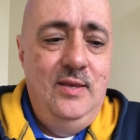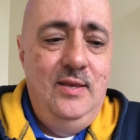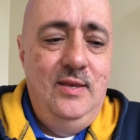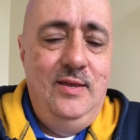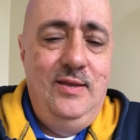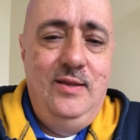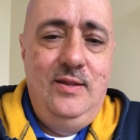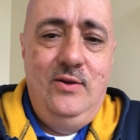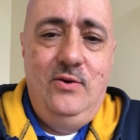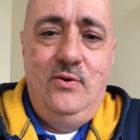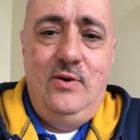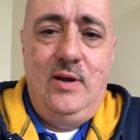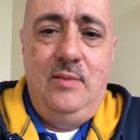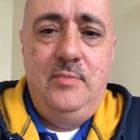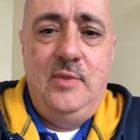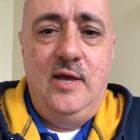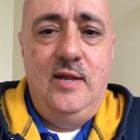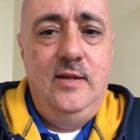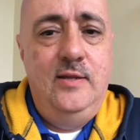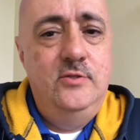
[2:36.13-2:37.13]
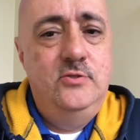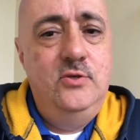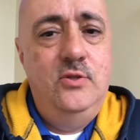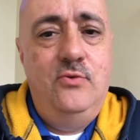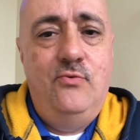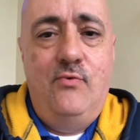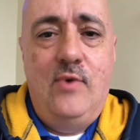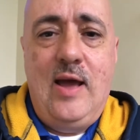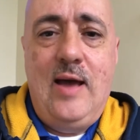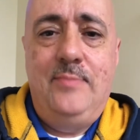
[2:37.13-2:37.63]
I'm not into the
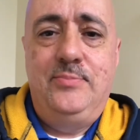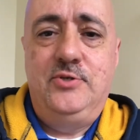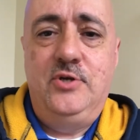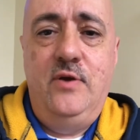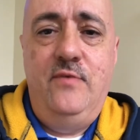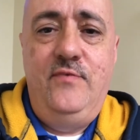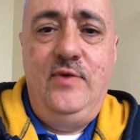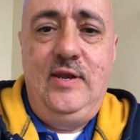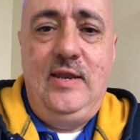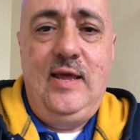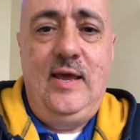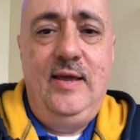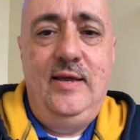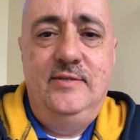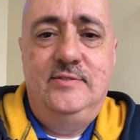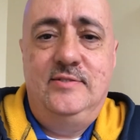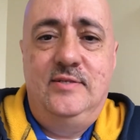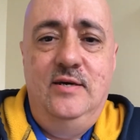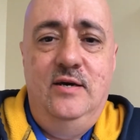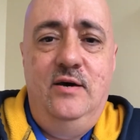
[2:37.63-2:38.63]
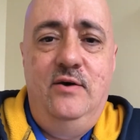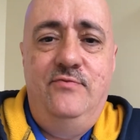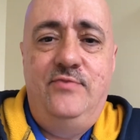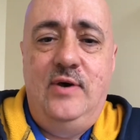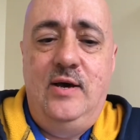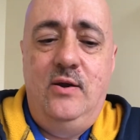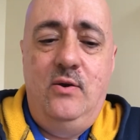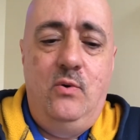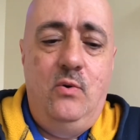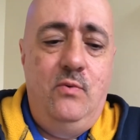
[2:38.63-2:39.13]
rapture every day stuff. I
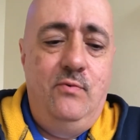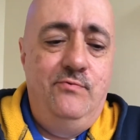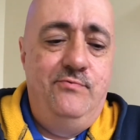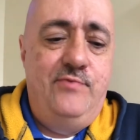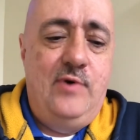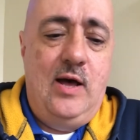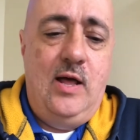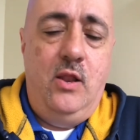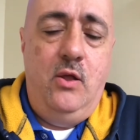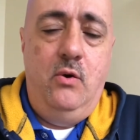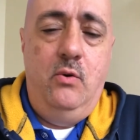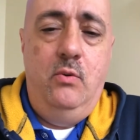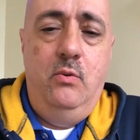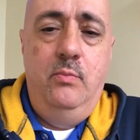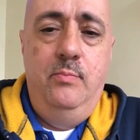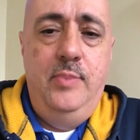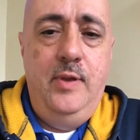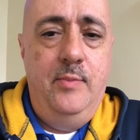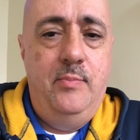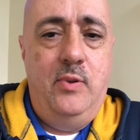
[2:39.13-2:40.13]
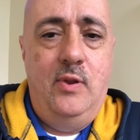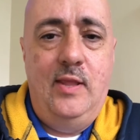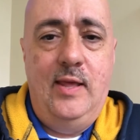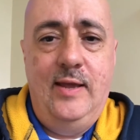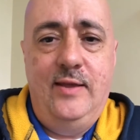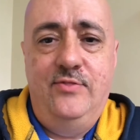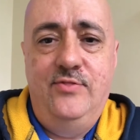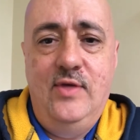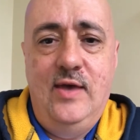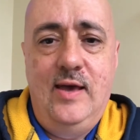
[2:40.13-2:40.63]
don't follow people
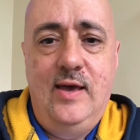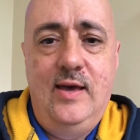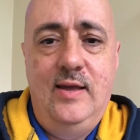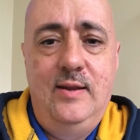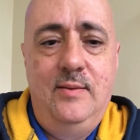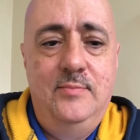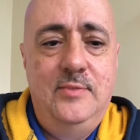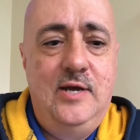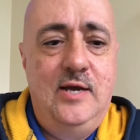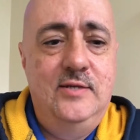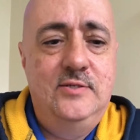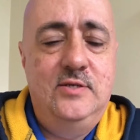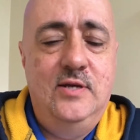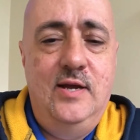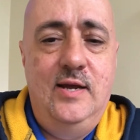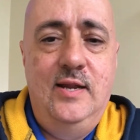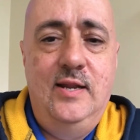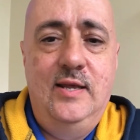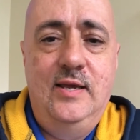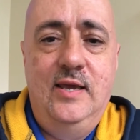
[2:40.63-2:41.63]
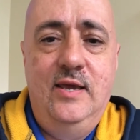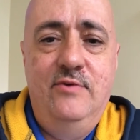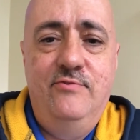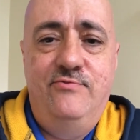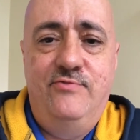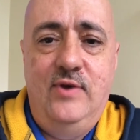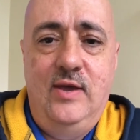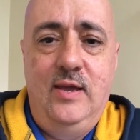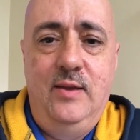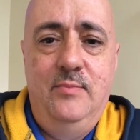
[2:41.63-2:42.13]
like that. I'm not trying to get
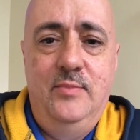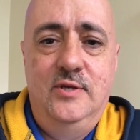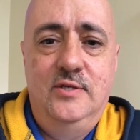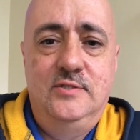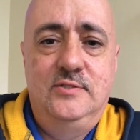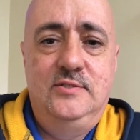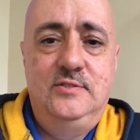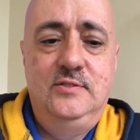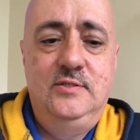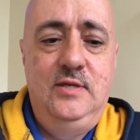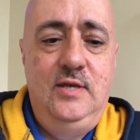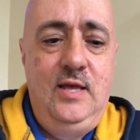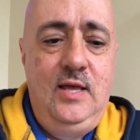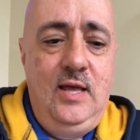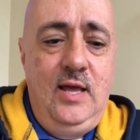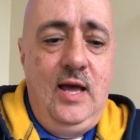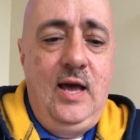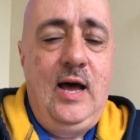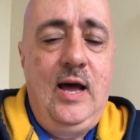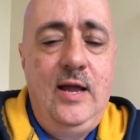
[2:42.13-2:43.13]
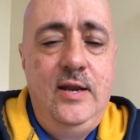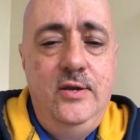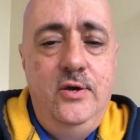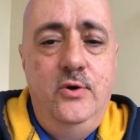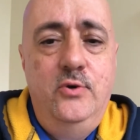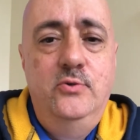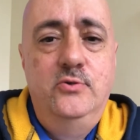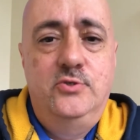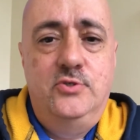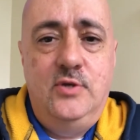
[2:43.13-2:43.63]
famous. I know
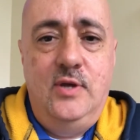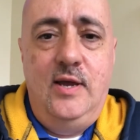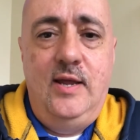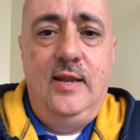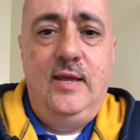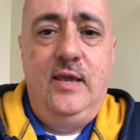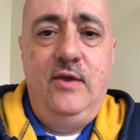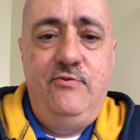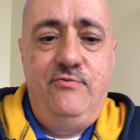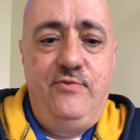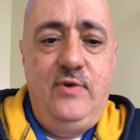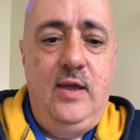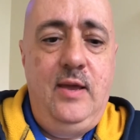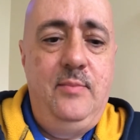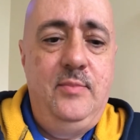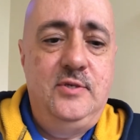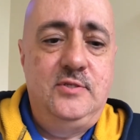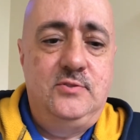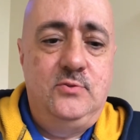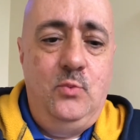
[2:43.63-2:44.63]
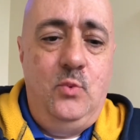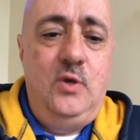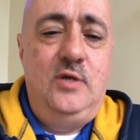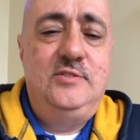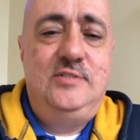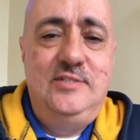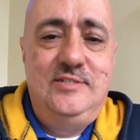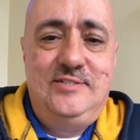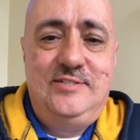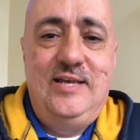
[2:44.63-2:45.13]
who's trying to get famous, the ones
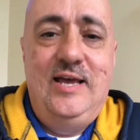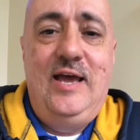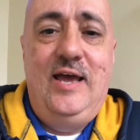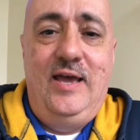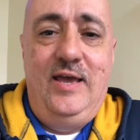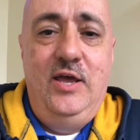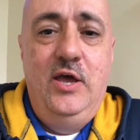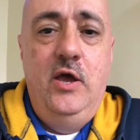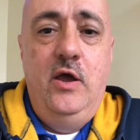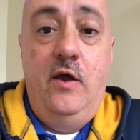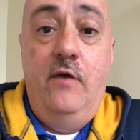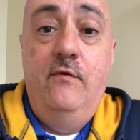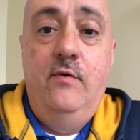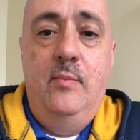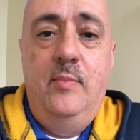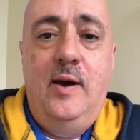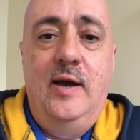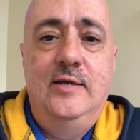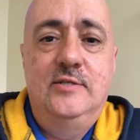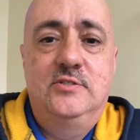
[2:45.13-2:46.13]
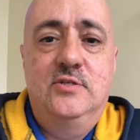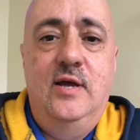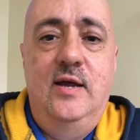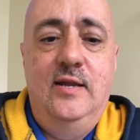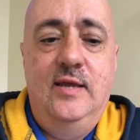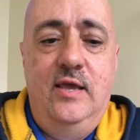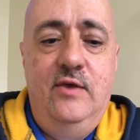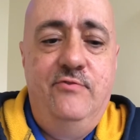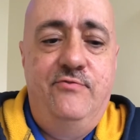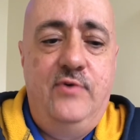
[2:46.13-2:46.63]
that say everybody's trying to
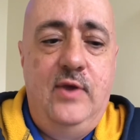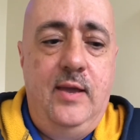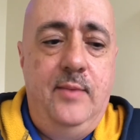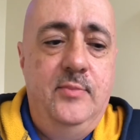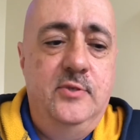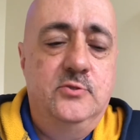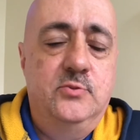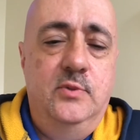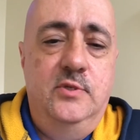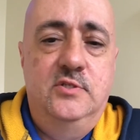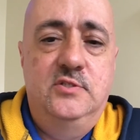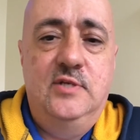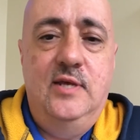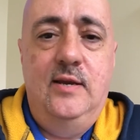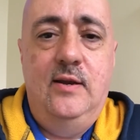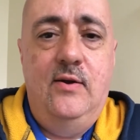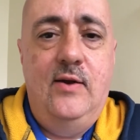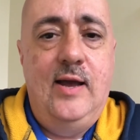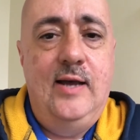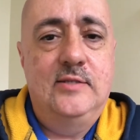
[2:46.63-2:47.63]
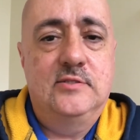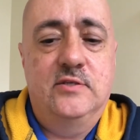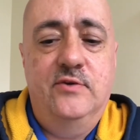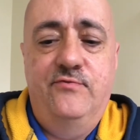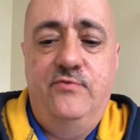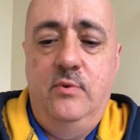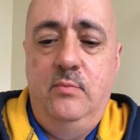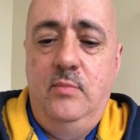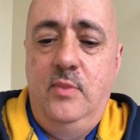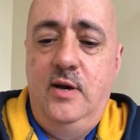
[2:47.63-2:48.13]
get famous when you're sitting there asking
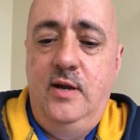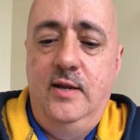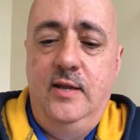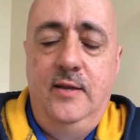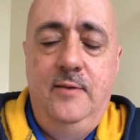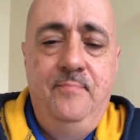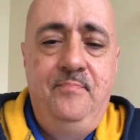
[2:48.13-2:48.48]
for money.